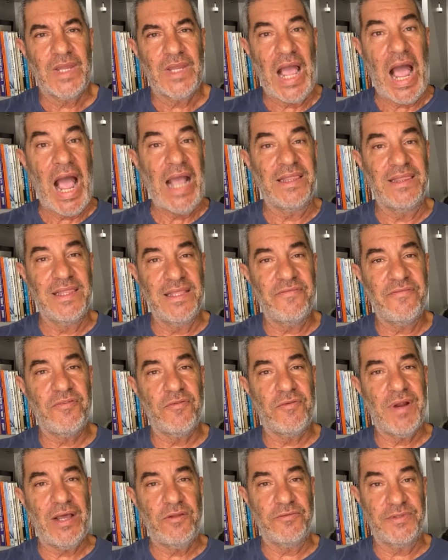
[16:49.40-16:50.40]
I live
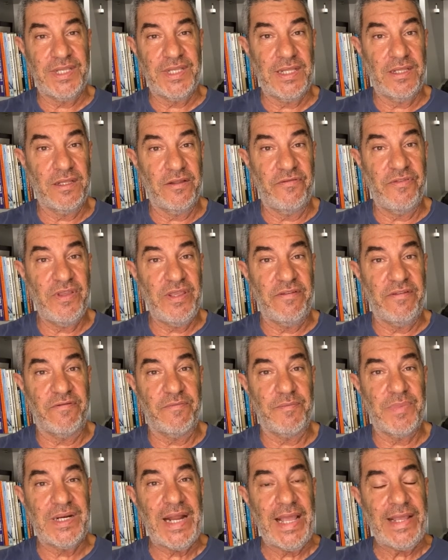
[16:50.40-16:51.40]
around Tel Aviv,
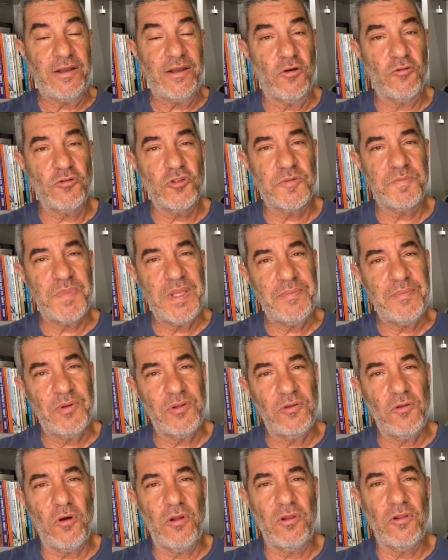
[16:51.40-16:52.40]
but I coach
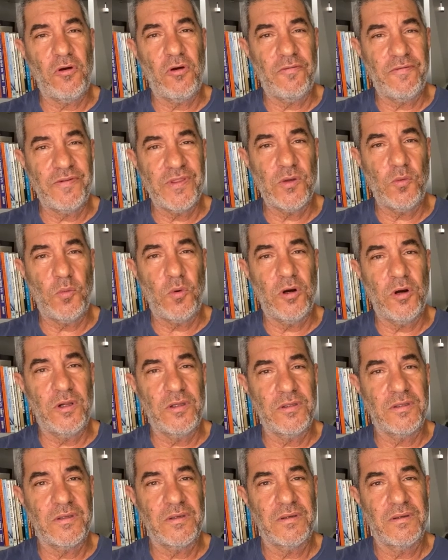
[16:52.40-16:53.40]
people all over the
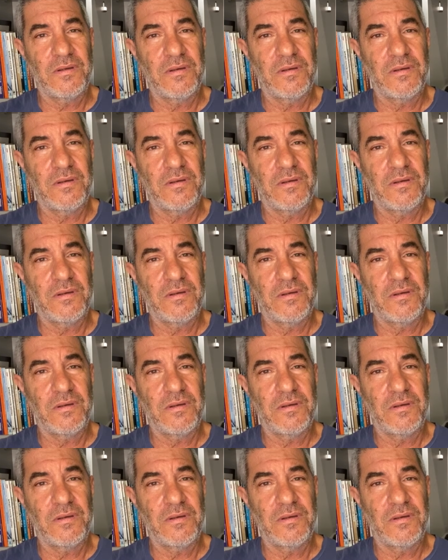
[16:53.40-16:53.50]
world.